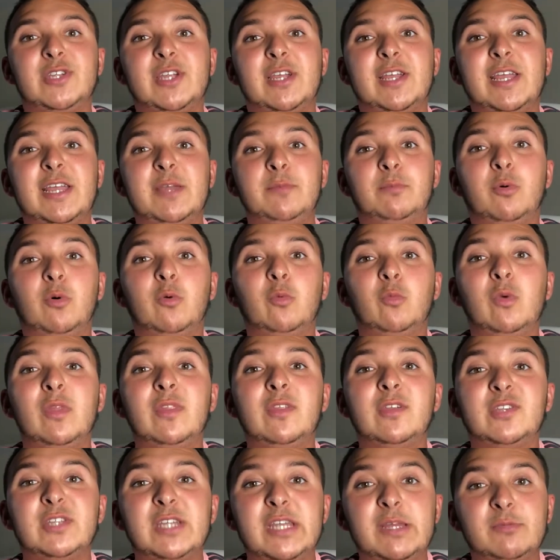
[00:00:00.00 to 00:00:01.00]
keep up with the
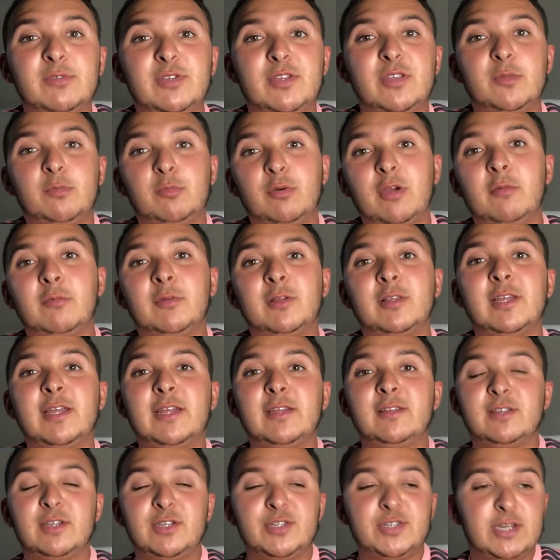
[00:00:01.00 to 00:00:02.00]
teams in the Premier
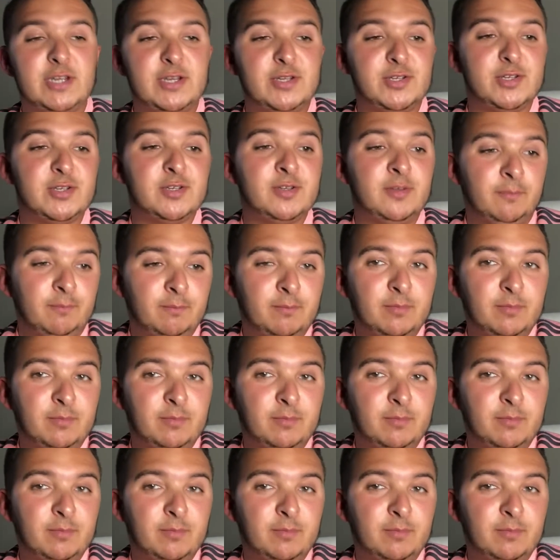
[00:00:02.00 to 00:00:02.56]
League this season.